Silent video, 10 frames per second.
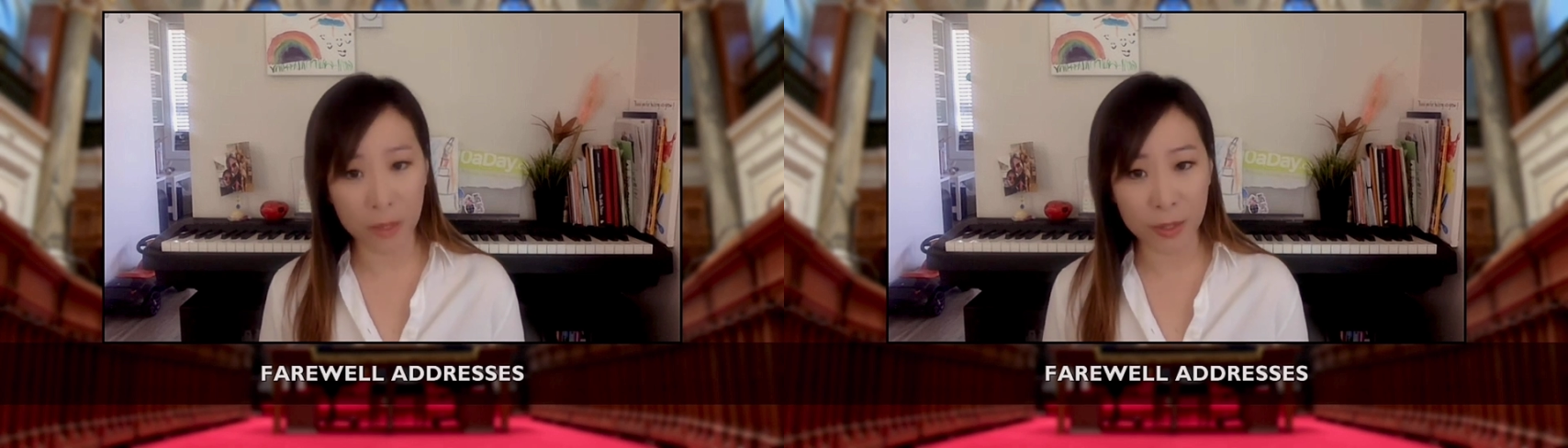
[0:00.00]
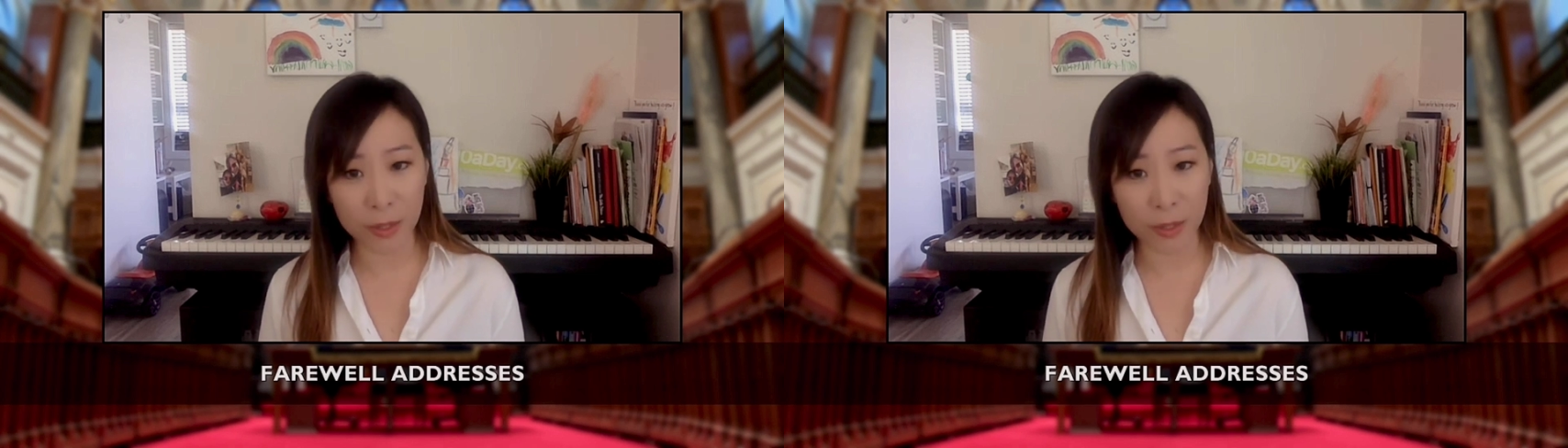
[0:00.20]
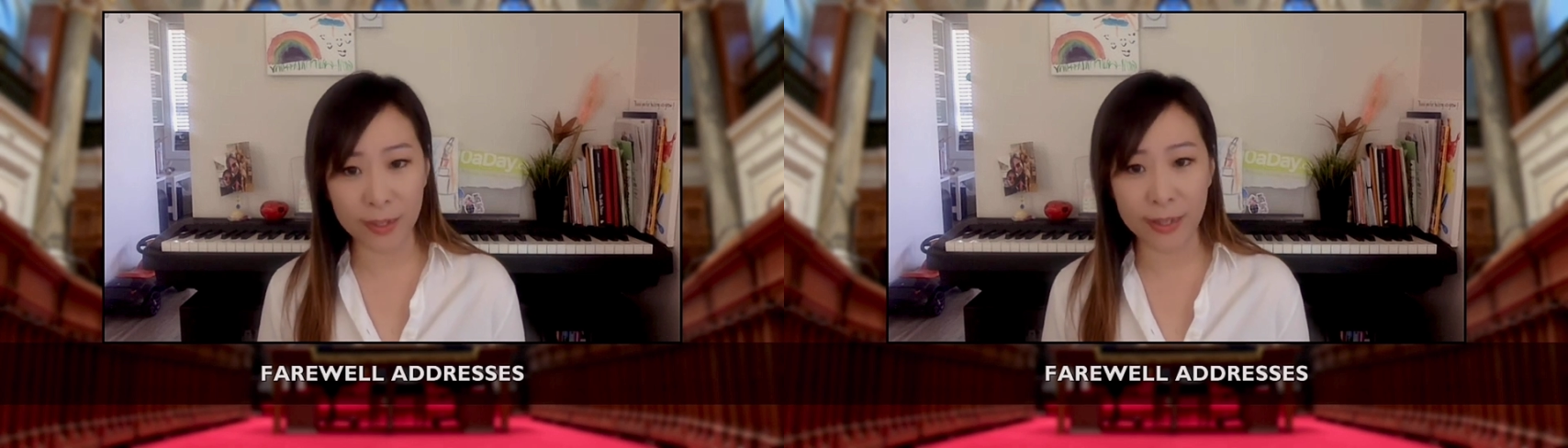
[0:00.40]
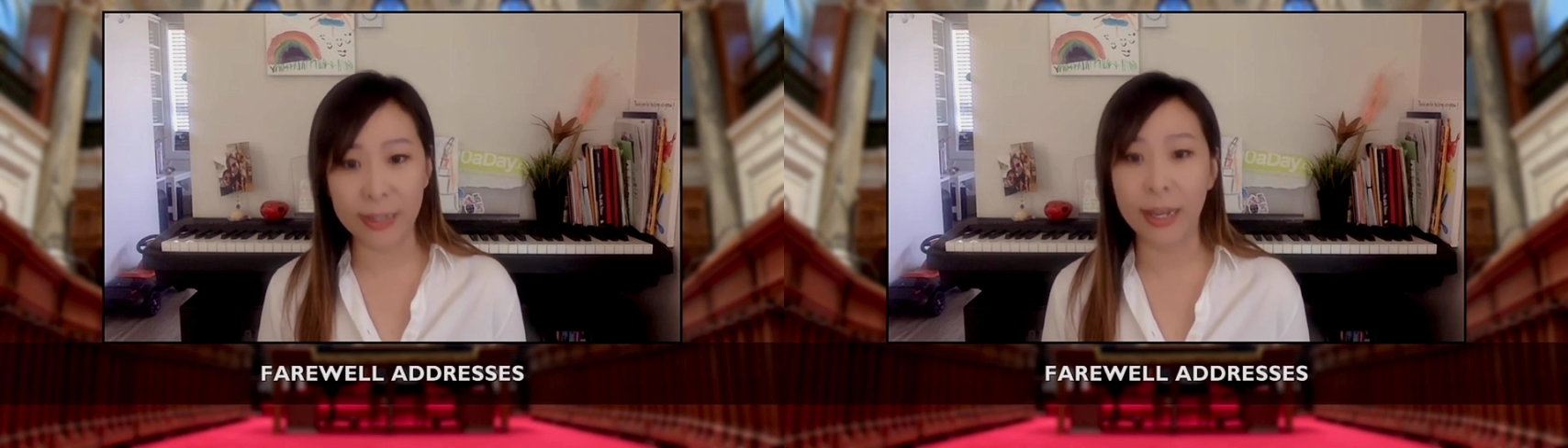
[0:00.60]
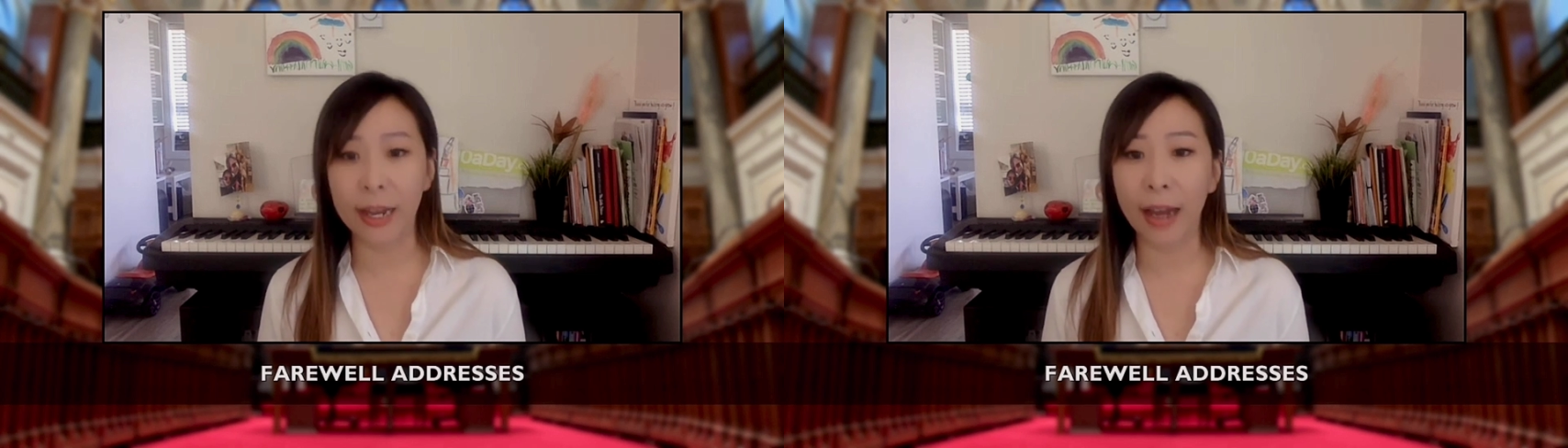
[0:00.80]
services
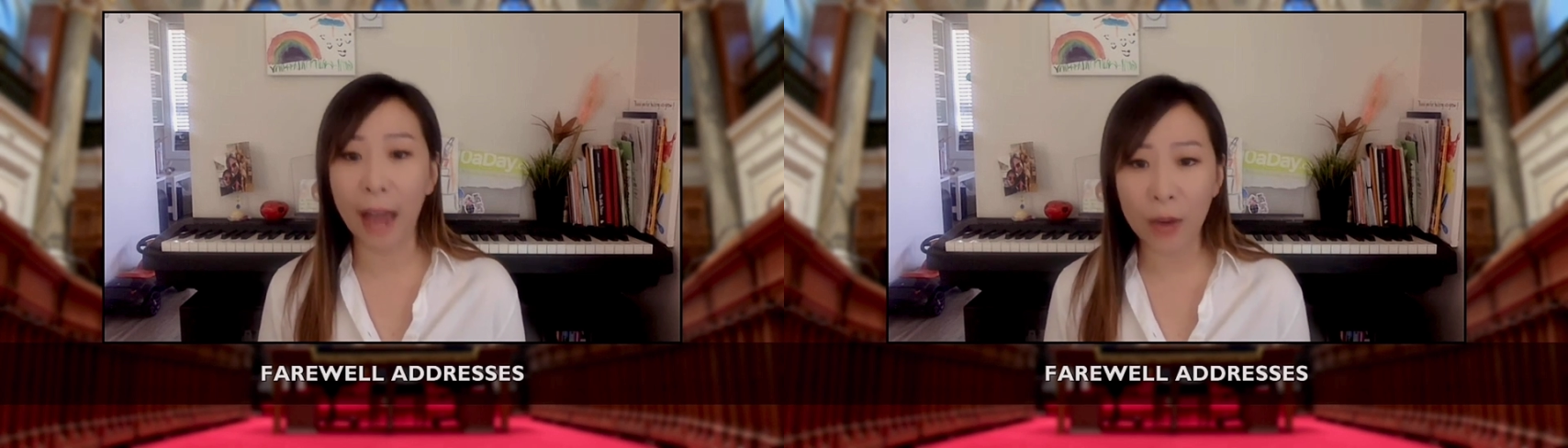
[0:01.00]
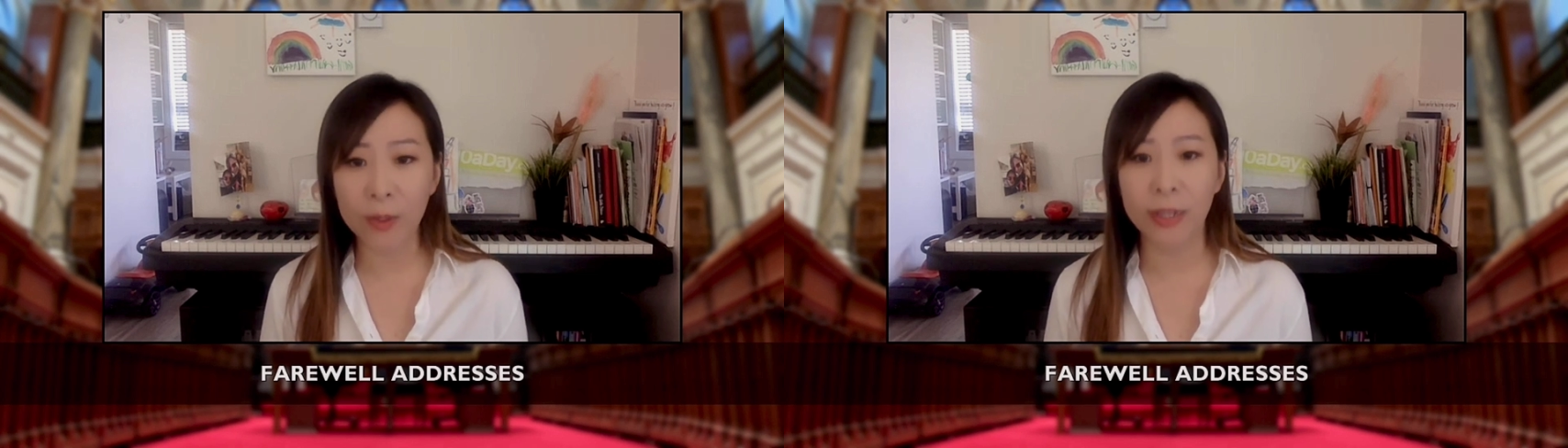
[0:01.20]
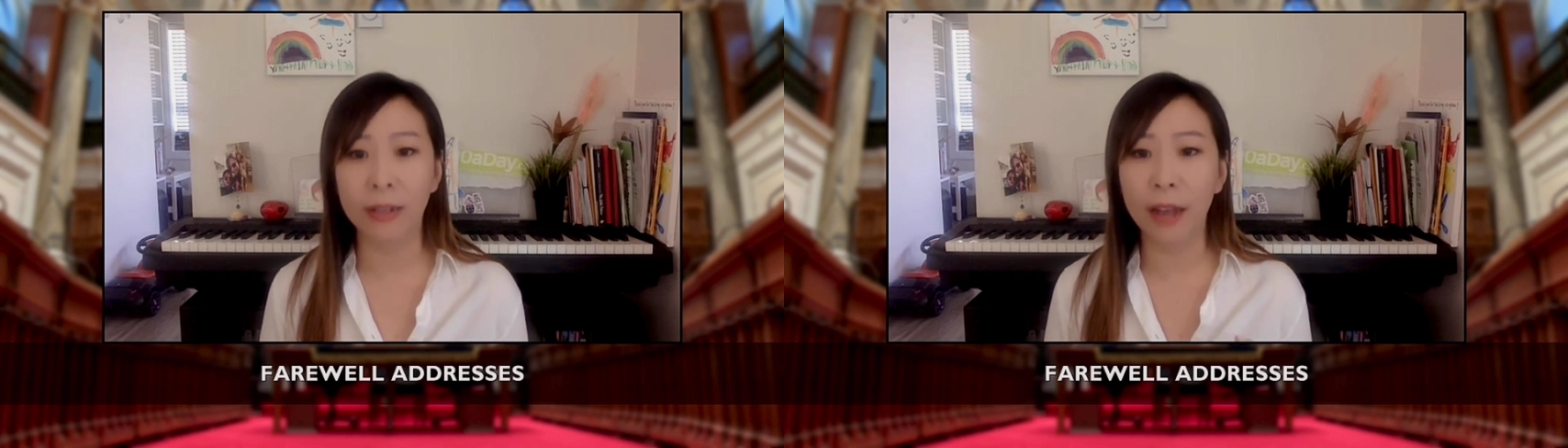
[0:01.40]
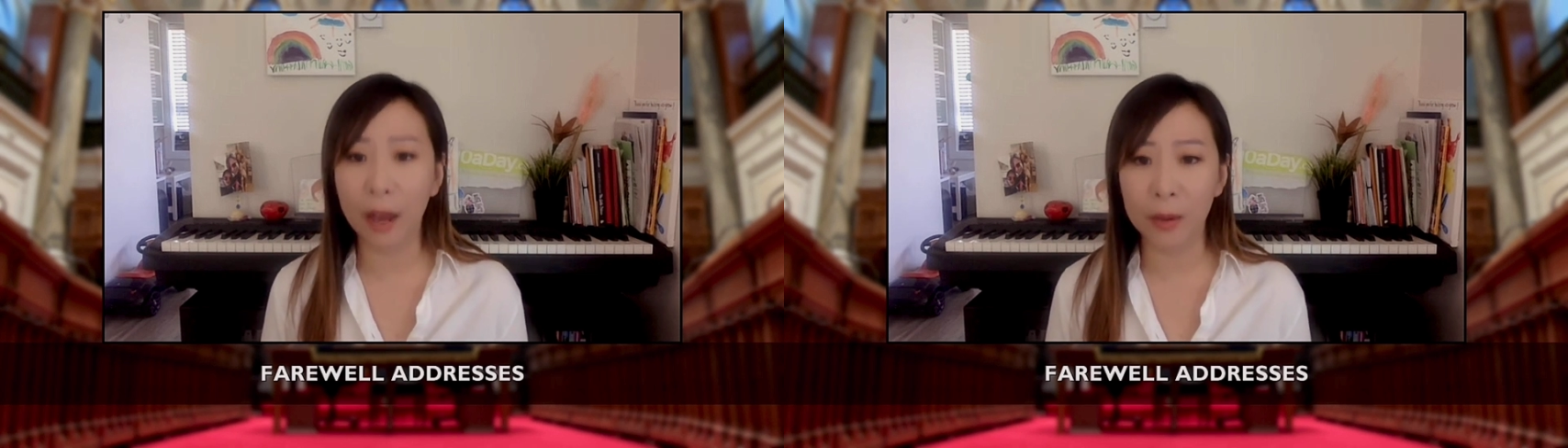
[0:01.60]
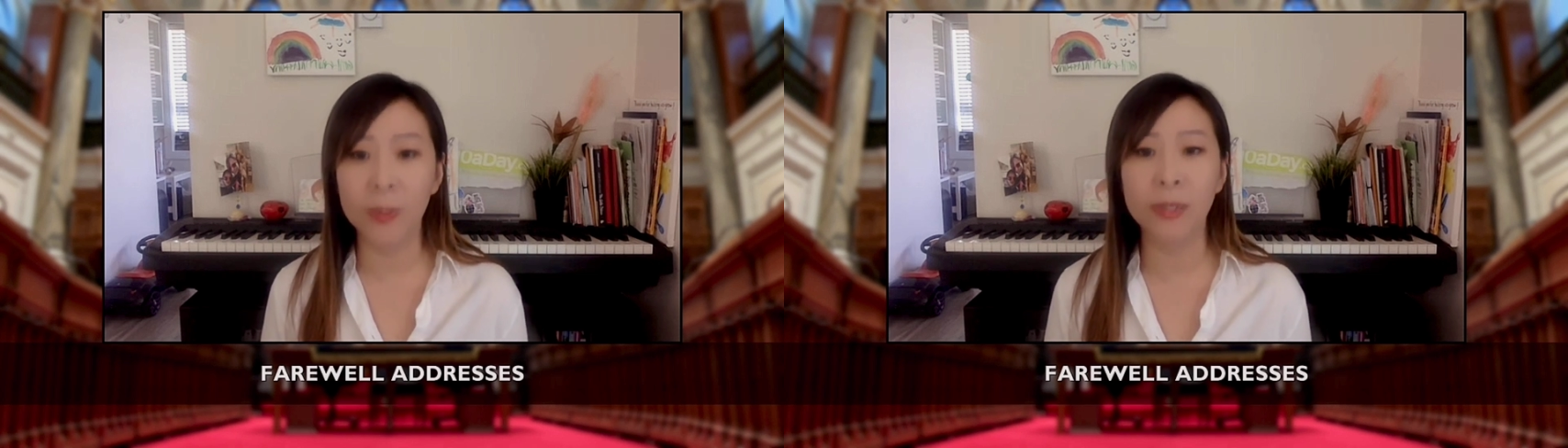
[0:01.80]
like housing,
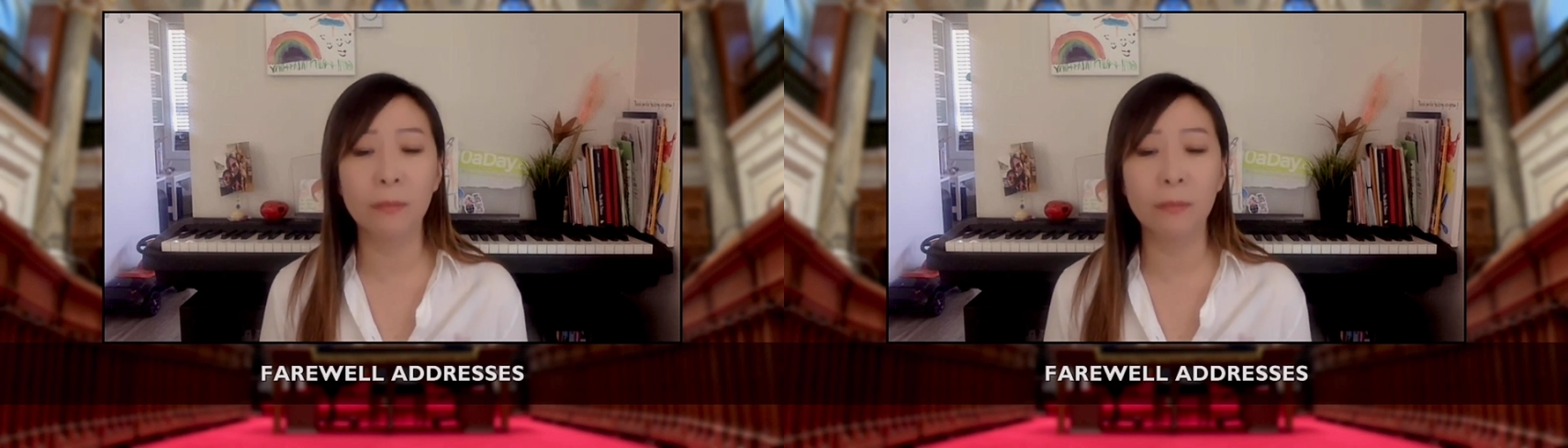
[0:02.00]
health,